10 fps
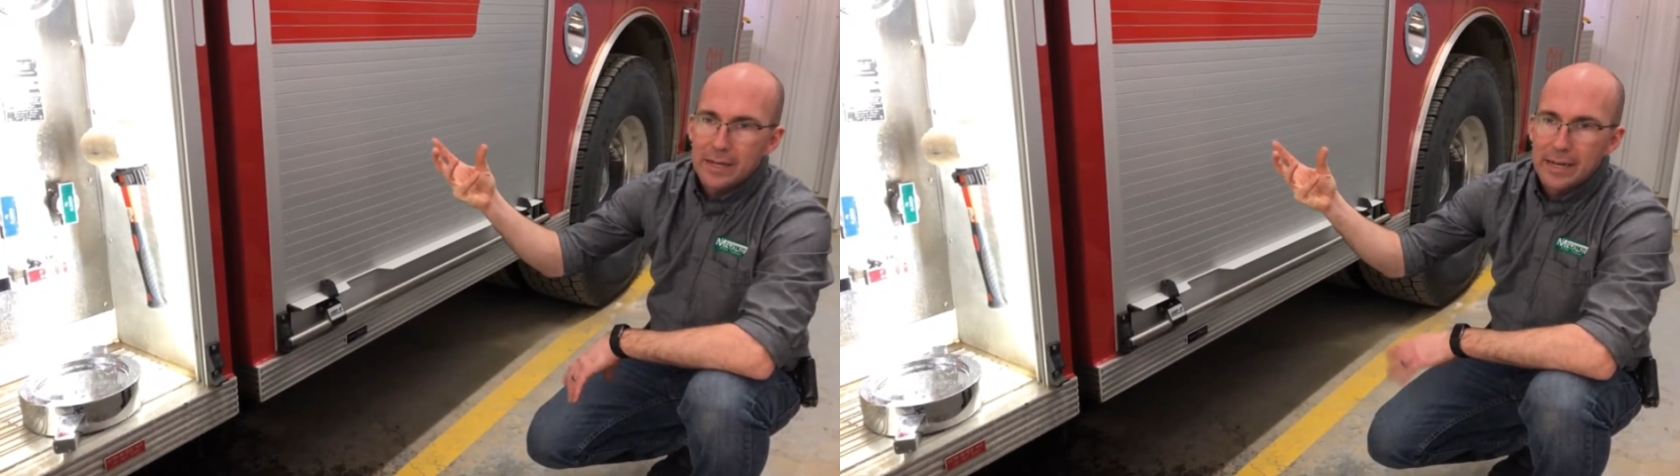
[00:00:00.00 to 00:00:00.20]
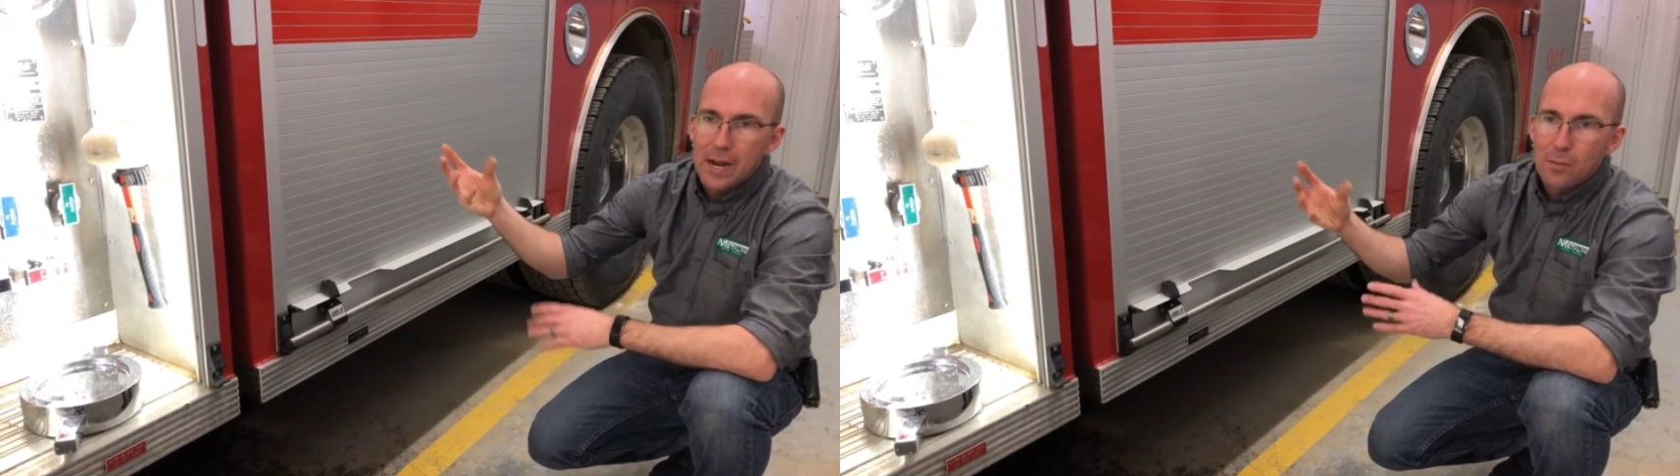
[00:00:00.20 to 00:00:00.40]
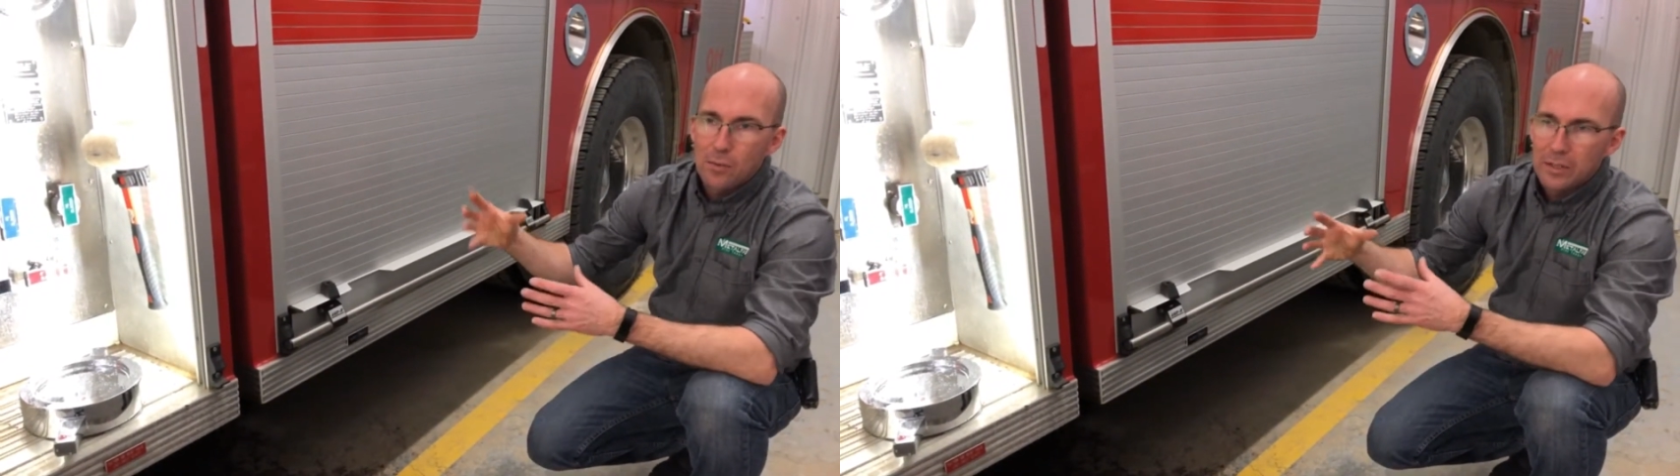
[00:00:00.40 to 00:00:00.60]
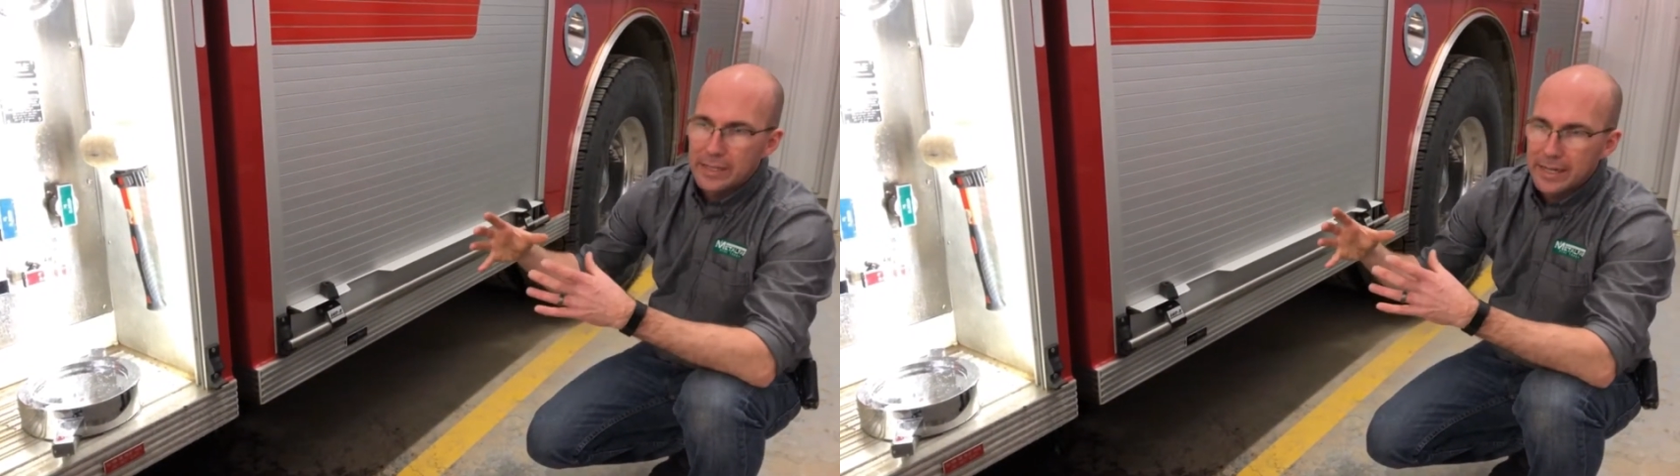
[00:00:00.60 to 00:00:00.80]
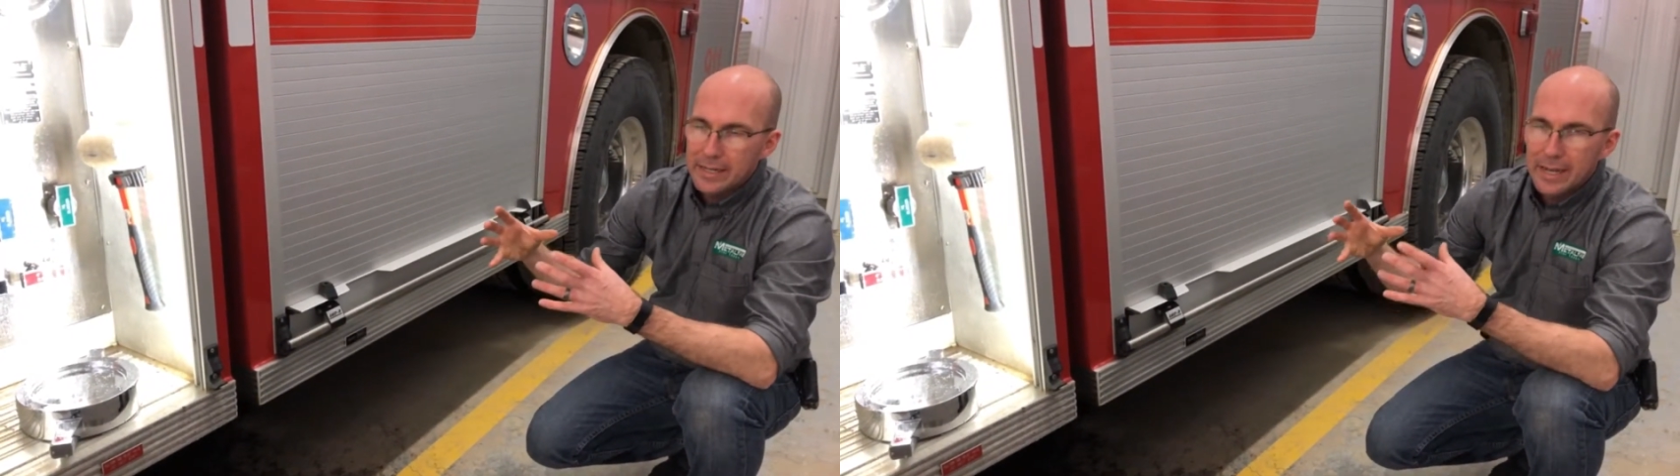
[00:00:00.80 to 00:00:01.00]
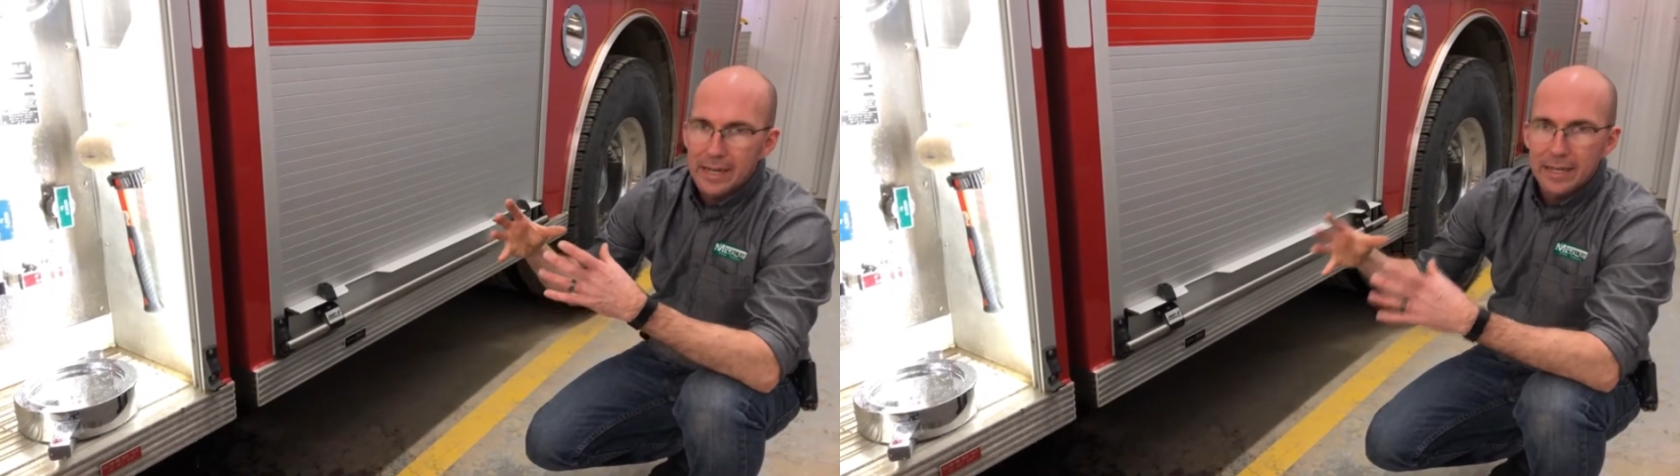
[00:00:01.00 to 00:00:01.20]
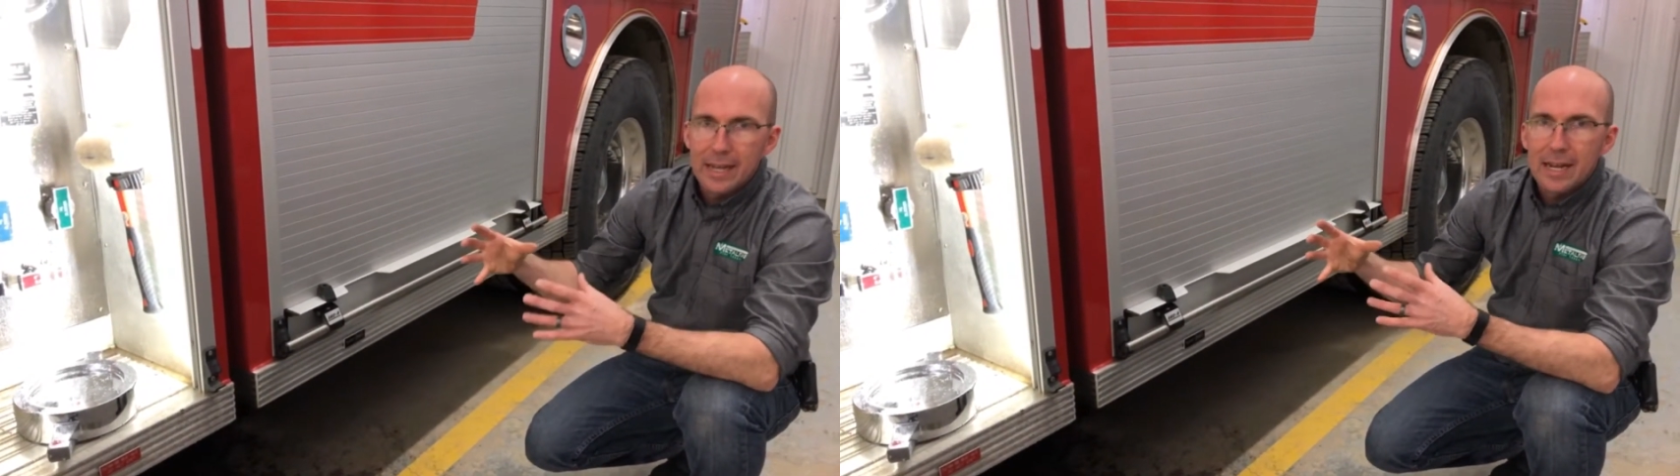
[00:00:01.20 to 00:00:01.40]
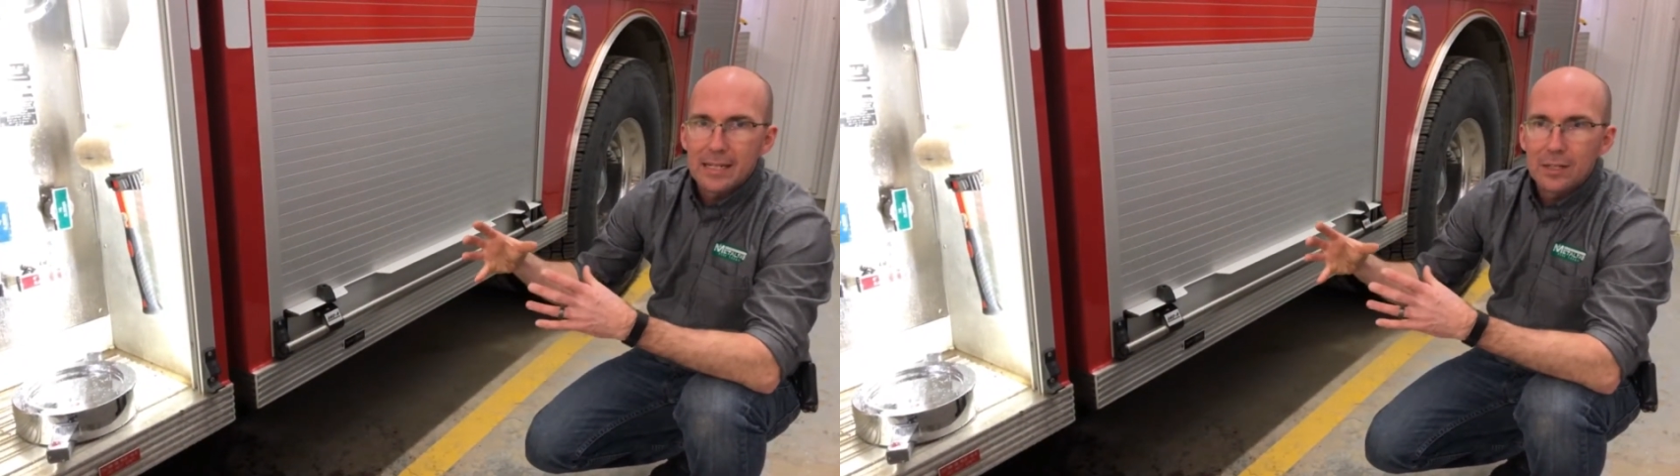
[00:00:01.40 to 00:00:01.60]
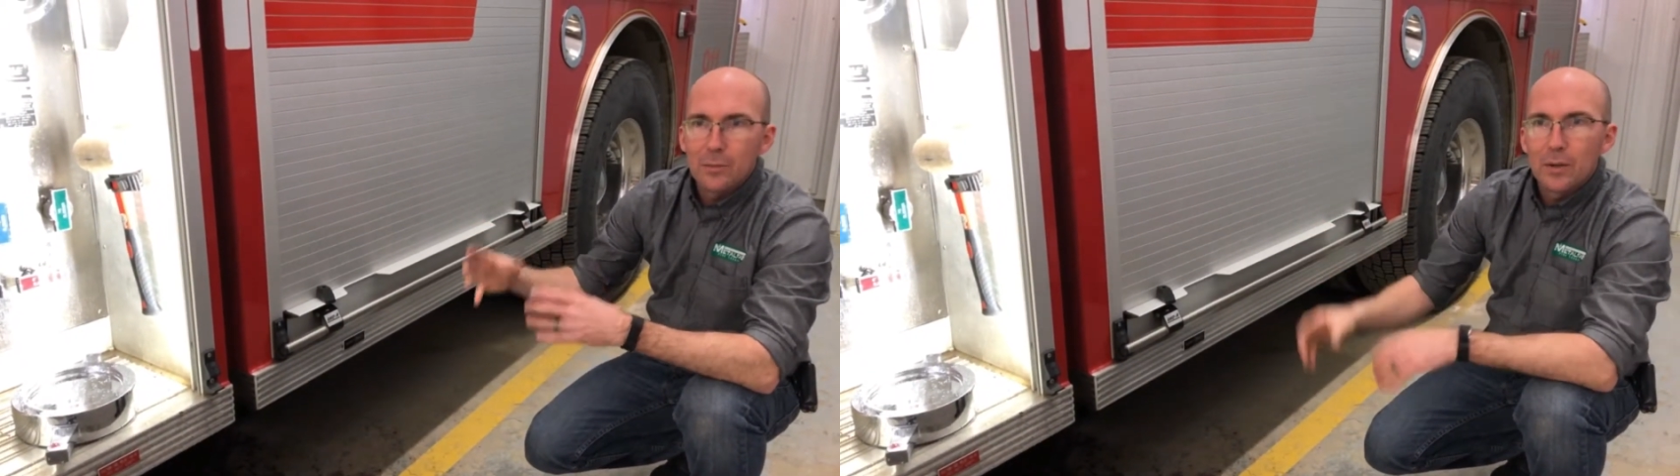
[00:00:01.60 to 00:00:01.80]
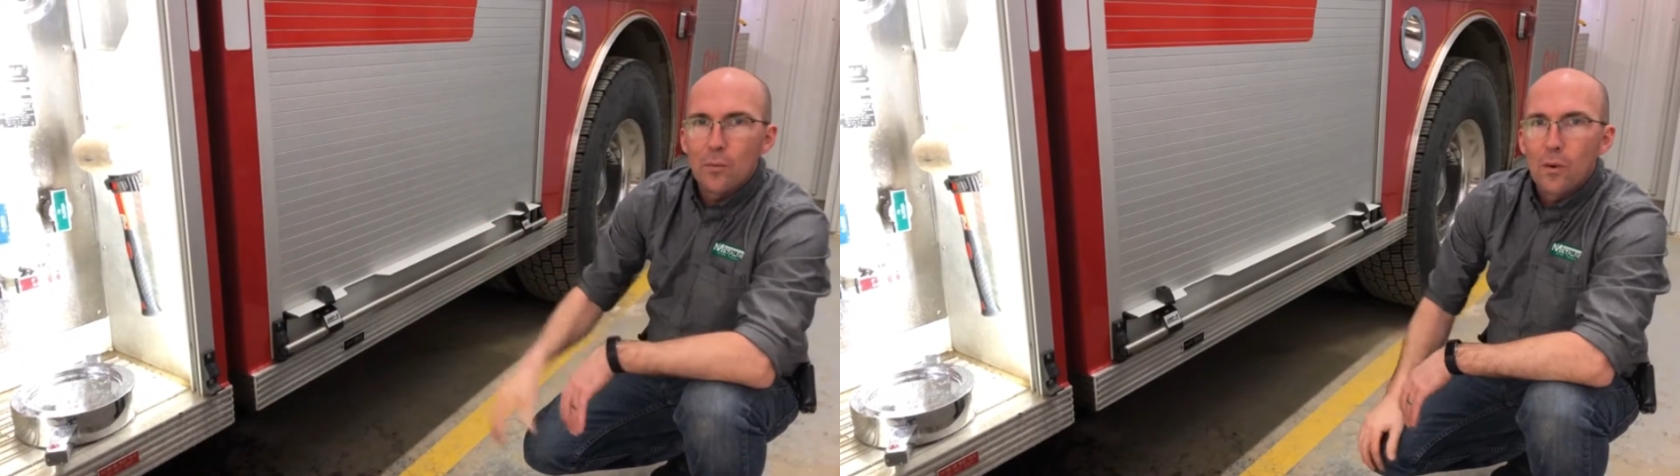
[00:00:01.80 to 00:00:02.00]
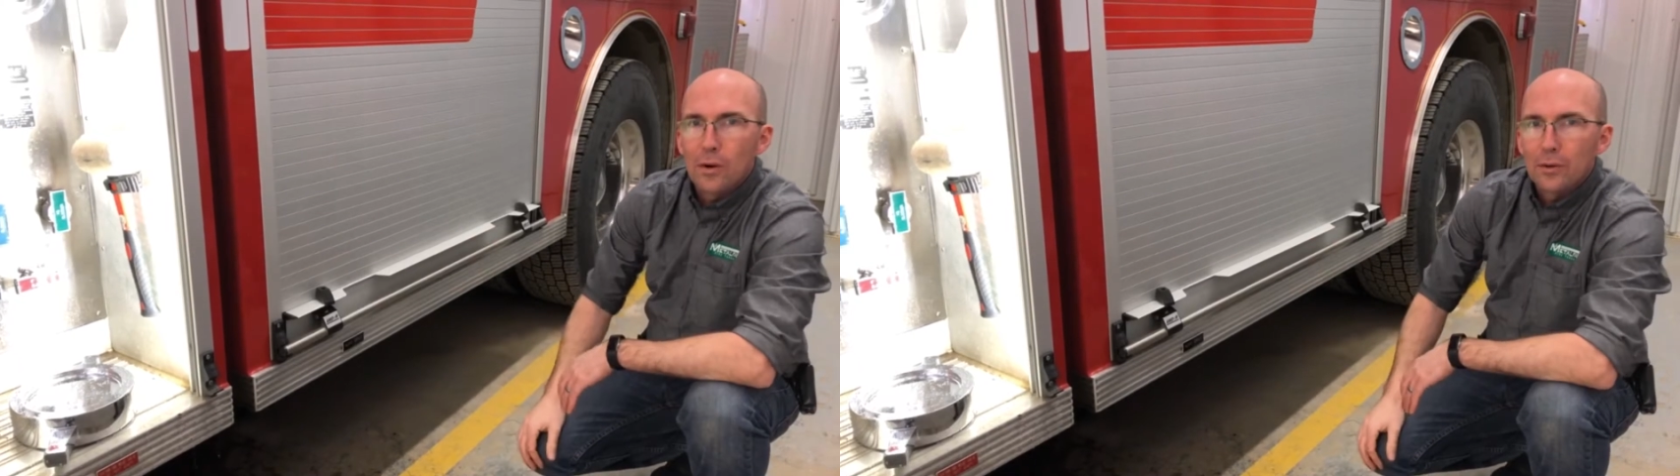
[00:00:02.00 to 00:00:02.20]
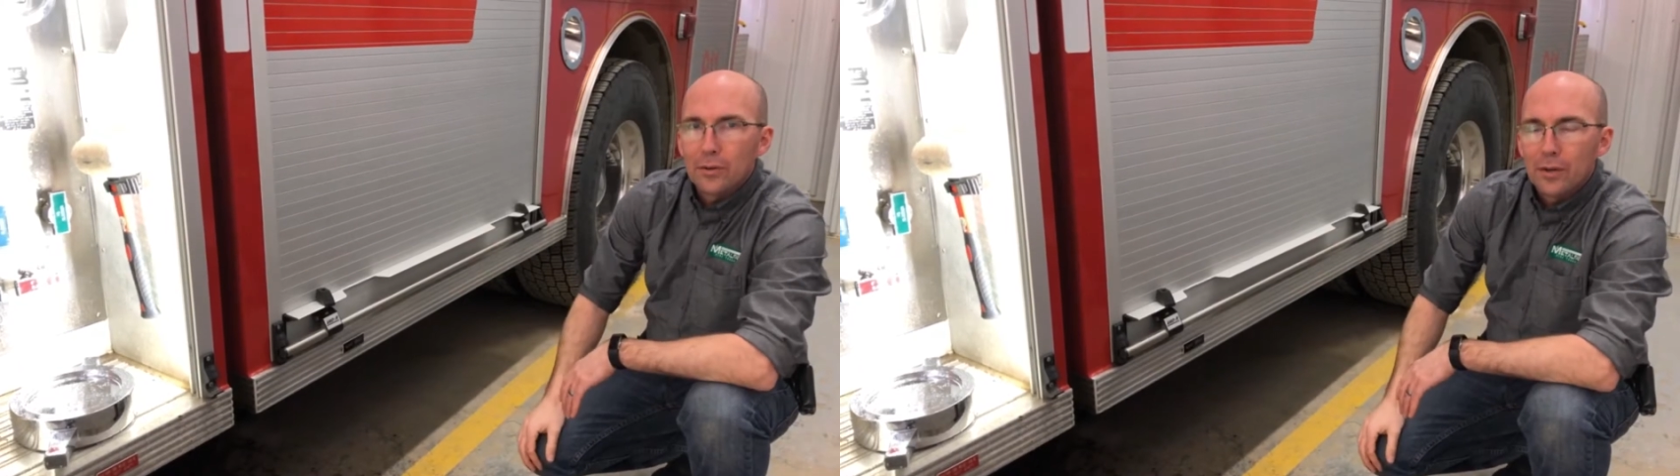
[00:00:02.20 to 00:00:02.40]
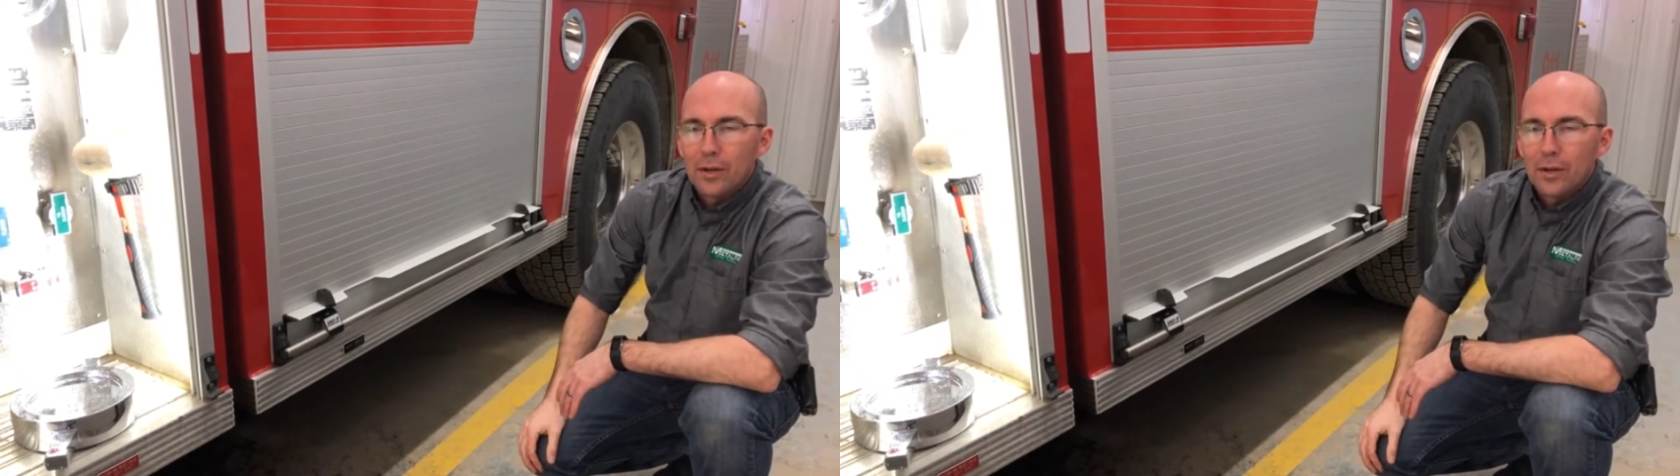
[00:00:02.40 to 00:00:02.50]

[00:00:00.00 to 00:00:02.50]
and that will get that last little bit of water